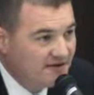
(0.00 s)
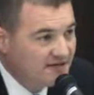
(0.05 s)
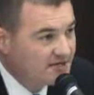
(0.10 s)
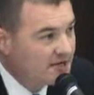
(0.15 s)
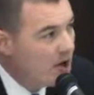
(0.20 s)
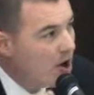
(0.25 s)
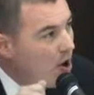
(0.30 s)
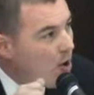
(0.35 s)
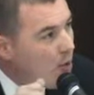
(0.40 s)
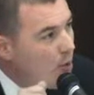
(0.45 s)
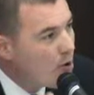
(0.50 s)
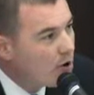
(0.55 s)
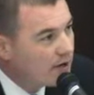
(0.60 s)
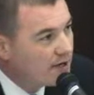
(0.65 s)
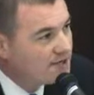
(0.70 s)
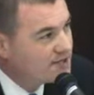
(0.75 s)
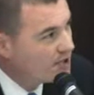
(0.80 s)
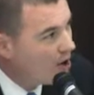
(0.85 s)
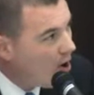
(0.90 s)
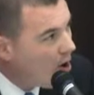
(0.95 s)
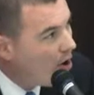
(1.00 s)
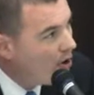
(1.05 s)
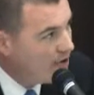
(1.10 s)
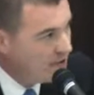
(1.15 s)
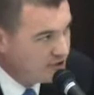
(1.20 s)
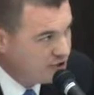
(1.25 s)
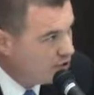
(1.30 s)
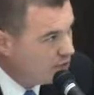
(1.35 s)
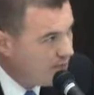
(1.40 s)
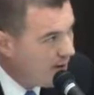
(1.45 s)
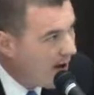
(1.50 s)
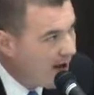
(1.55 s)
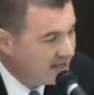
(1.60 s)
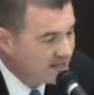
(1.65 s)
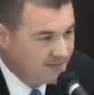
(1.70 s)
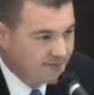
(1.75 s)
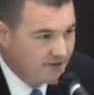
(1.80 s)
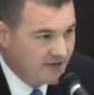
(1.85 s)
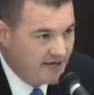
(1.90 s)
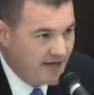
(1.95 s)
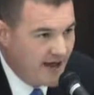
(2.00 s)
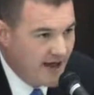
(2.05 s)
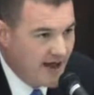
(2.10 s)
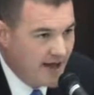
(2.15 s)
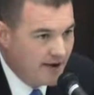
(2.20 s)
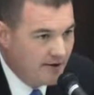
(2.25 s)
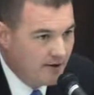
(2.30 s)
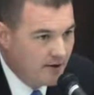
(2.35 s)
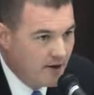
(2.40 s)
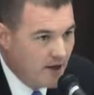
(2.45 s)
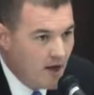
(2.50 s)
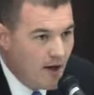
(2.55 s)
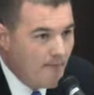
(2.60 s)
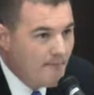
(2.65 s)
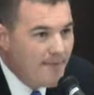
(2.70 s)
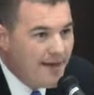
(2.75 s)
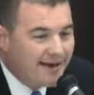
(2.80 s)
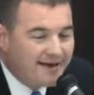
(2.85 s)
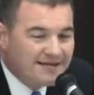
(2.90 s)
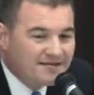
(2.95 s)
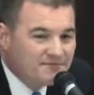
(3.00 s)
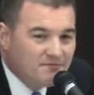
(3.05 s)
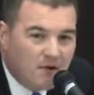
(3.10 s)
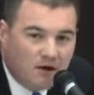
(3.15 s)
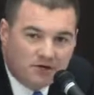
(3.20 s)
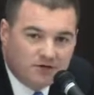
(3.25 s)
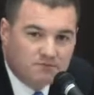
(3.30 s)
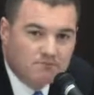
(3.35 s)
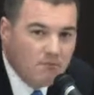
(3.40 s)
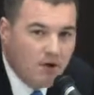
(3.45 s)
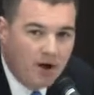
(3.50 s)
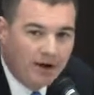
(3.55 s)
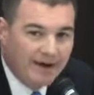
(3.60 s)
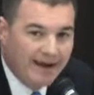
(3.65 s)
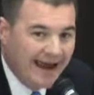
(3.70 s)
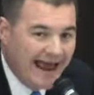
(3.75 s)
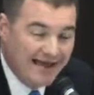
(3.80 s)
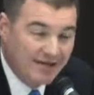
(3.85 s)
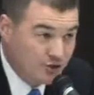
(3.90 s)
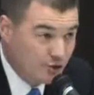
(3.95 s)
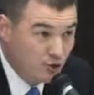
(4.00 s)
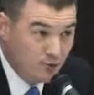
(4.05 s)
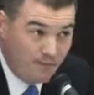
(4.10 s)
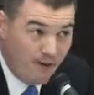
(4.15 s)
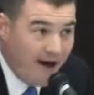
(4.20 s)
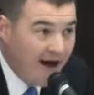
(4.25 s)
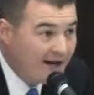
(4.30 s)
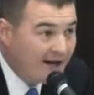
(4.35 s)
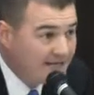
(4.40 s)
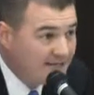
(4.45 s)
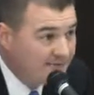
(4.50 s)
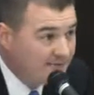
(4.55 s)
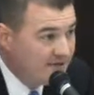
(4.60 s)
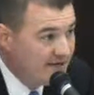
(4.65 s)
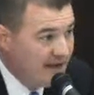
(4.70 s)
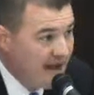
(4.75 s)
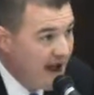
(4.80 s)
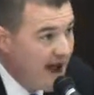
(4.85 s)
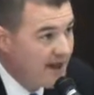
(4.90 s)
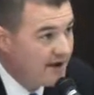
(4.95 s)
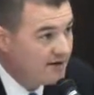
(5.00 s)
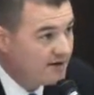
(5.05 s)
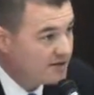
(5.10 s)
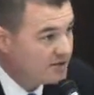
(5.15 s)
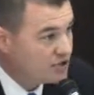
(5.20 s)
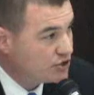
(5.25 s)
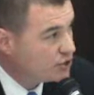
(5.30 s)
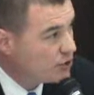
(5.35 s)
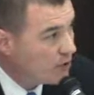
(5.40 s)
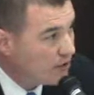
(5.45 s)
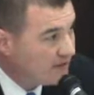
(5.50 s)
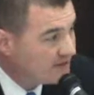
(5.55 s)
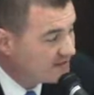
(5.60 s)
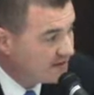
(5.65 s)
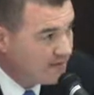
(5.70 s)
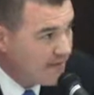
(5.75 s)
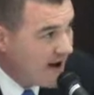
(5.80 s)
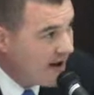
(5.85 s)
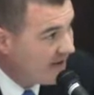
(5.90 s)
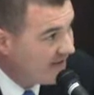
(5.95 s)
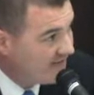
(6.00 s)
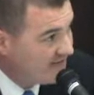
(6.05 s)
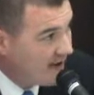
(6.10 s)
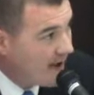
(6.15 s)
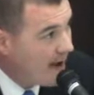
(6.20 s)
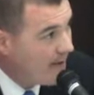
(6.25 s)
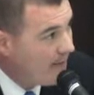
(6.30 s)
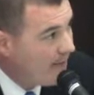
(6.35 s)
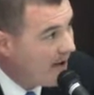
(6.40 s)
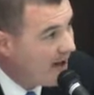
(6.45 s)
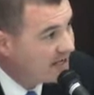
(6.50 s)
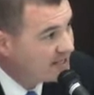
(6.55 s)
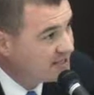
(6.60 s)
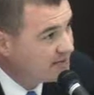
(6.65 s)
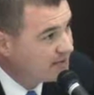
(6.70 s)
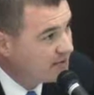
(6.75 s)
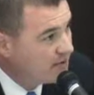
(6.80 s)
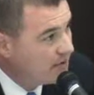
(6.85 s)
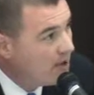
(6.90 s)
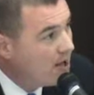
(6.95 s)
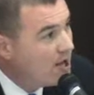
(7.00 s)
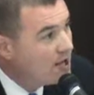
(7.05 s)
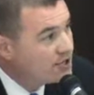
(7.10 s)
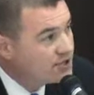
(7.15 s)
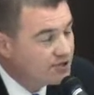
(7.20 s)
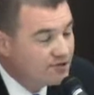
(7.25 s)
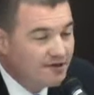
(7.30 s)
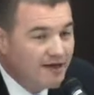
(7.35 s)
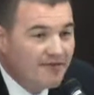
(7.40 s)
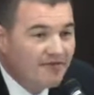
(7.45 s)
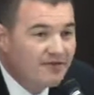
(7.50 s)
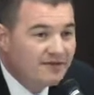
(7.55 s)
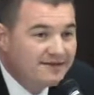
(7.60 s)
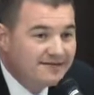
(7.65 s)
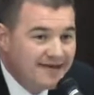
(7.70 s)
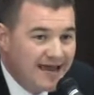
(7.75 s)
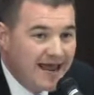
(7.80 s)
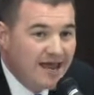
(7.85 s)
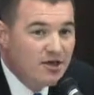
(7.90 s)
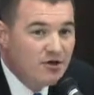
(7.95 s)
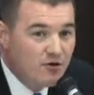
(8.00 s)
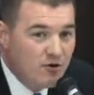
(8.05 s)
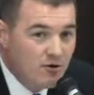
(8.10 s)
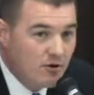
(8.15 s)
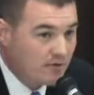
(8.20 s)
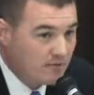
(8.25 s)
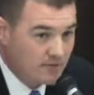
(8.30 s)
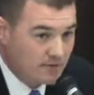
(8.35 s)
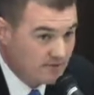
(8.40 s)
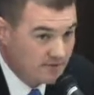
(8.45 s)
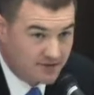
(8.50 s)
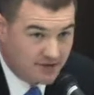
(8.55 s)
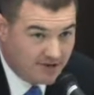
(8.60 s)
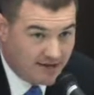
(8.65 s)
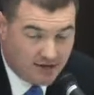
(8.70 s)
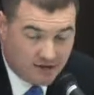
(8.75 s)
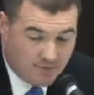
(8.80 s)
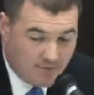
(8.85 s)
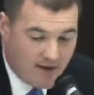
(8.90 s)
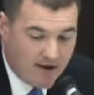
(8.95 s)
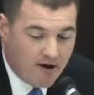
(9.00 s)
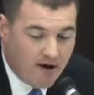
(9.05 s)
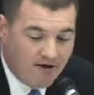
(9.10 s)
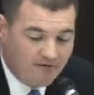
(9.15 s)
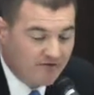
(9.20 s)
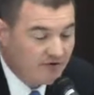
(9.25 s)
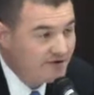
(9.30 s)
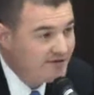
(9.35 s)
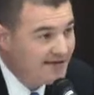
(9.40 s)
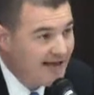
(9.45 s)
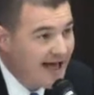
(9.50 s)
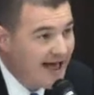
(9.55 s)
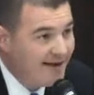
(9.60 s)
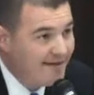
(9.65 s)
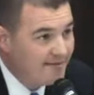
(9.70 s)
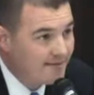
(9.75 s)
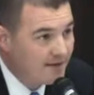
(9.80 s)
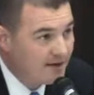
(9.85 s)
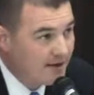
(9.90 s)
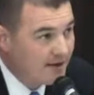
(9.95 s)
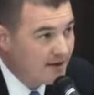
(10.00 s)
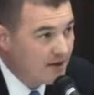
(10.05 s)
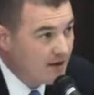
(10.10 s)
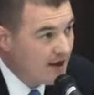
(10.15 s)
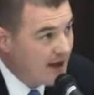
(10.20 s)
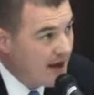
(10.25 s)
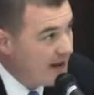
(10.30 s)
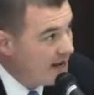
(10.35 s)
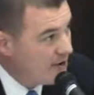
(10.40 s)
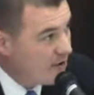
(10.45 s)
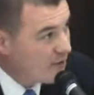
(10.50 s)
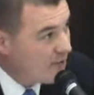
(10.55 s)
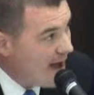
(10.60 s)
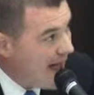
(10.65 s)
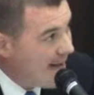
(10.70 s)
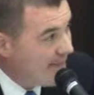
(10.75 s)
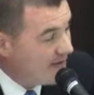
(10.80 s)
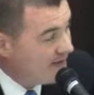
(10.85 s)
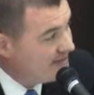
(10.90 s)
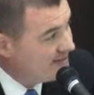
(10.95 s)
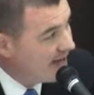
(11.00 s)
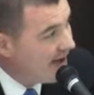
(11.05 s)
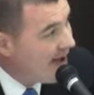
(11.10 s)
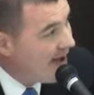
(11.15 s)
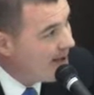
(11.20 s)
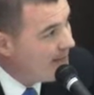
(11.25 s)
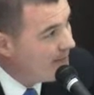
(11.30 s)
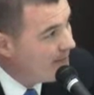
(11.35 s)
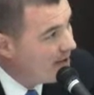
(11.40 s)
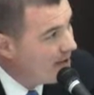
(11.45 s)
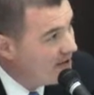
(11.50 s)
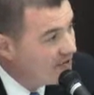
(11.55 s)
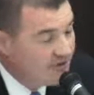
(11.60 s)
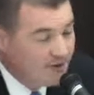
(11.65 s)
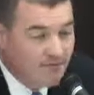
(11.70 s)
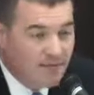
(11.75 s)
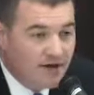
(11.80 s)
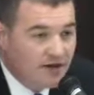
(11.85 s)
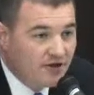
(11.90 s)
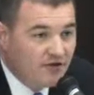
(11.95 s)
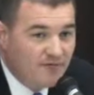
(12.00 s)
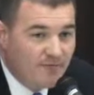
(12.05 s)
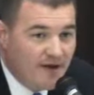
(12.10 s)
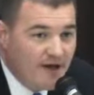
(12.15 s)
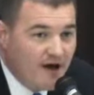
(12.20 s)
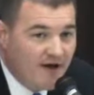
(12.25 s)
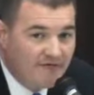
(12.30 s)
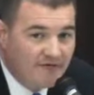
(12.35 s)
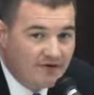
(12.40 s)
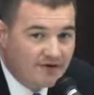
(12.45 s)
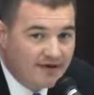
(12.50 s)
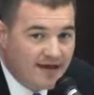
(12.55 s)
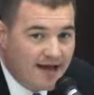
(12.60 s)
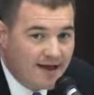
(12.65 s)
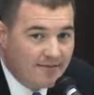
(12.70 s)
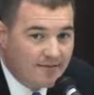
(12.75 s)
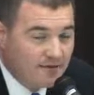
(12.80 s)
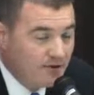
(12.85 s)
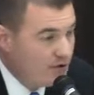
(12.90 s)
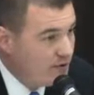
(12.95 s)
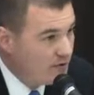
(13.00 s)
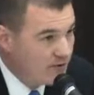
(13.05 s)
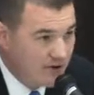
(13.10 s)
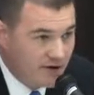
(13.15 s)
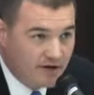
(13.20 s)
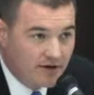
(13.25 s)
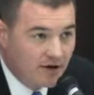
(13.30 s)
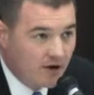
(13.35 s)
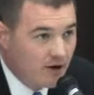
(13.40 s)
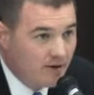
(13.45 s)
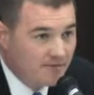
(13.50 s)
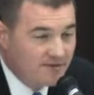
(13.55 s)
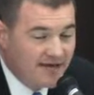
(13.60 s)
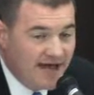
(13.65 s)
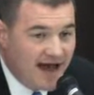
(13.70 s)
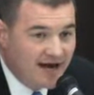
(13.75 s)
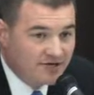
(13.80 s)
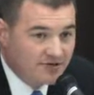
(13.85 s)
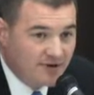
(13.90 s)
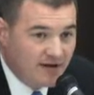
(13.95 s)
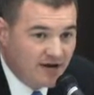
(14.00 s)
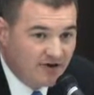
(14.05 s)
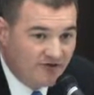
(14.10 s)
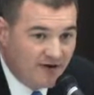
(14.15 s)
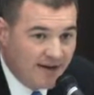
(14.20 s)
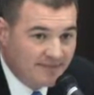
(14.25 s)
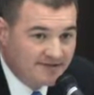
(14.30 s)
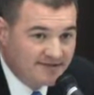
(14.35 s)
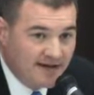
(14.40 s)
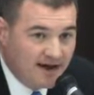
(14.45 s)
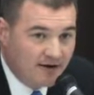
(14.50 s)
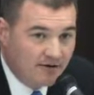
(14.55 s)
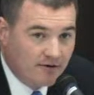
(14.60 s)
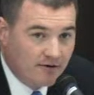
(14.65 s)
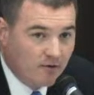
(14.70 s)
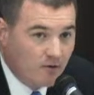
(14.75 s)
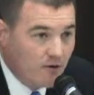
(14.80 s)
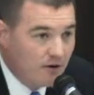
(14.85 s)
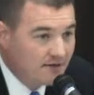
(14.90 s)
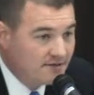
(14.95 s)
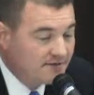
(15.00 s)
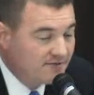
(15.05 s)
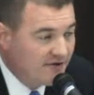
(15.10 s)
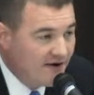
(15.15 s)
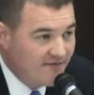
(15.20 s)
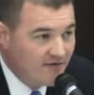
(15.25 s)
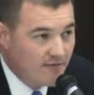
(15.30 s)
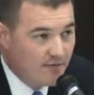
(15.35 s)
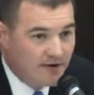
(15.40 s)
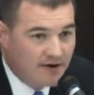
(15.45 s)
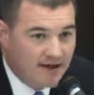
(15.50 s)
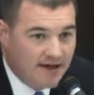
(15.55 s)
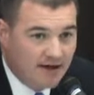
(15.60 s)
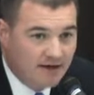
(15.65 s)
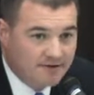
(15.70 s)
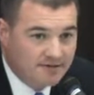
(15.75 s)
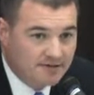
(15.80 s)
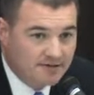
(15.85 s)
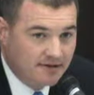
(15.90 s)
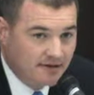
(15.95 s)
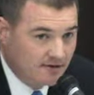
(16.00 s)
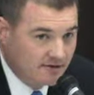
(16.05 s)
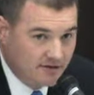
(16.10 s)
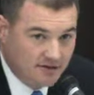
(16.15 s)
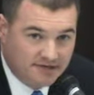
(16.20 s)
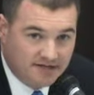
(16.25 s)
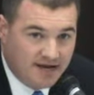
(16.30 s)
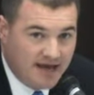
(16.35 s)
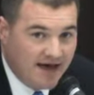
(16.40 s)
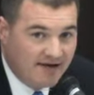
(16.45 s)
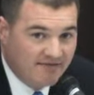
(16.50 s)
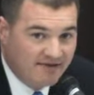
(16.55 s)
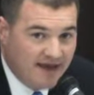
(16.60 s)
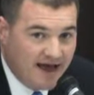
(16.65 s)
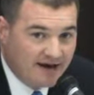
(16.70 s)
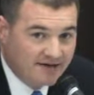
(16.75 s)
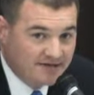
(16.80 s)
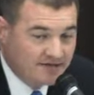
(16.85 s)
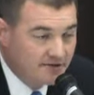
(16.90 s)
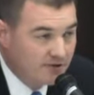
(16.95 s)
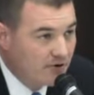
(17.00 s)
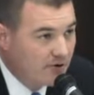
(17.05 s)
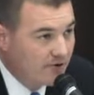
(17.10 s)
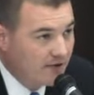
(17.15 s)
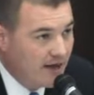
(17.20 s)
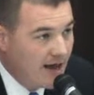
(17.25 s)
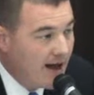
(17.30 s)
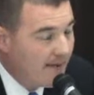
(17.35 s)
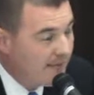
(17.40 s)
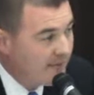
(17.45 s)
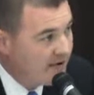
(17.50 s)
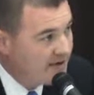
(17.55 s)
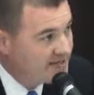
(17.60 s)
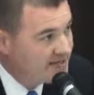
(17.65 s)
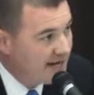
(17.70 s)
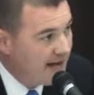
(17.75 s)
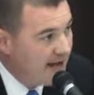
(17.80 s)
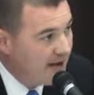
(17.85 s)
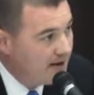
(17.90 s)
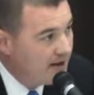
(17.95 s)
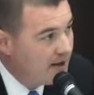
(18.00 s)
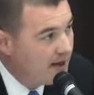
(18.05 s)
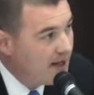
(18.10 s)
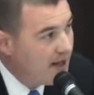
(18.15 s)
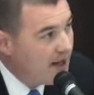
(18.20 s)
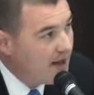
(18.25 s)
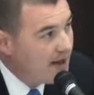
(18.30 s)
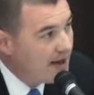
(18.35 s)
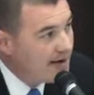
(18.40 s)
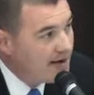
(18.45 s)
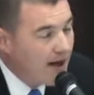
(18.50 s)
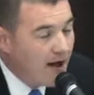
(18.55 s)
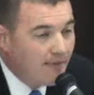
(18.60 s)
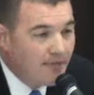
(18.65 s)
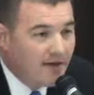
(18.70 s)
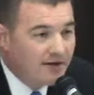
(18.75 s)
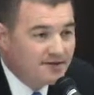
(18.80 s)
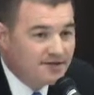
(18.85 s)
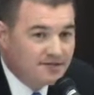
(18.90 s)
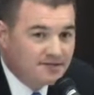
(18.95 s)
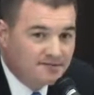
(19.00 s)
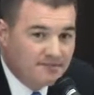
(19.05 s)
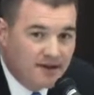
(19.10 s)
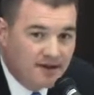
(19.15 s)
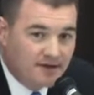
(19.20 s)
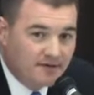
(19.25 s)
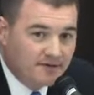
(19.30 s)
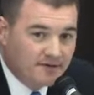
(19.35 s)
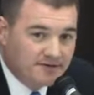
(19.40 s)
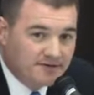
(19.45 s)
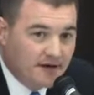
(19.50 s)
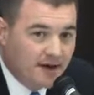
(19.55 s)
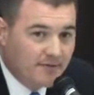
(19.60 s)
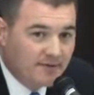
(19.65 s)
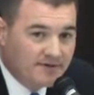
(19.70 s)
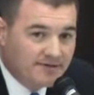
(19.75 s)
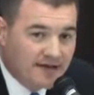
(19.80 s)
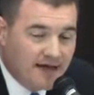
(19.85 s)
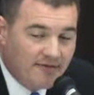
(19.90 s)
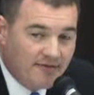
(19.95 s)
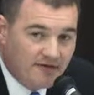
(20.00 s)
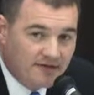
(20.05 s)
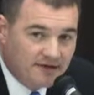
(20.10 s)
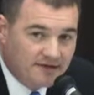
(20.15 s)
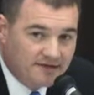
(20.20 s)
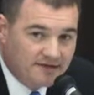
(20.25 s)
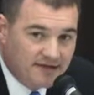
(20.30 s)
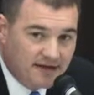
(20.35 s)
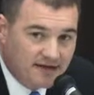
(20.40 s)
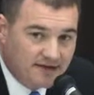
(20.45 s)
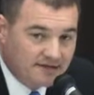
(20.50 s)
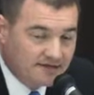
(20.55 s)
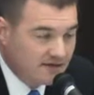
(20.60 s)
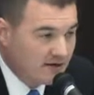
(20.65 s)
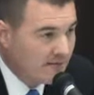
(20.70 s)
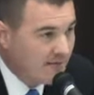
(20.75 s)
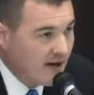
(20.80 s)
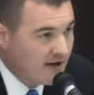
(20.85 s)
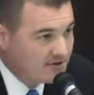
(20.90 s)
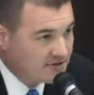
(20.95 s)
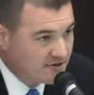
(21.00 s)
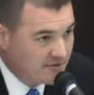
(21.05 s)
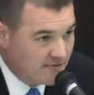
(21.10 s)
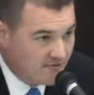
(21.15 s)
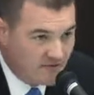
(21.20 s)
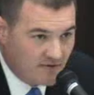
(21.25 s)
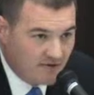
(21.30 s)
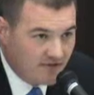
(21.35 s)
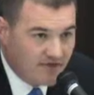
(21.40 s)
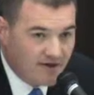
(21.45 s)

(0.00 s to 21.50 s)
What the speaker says: is work as hard as you possibly can. Make as much money as you possibly can in as short as amount of time possible so that so that you pay off your debt in a rapid time. The minute you pay off your debt, your income tax rate drops down to the ones where everybody else that doesn't have taxes currently operates at. Now, I'm not just making this up. It's not that this thing is somehow some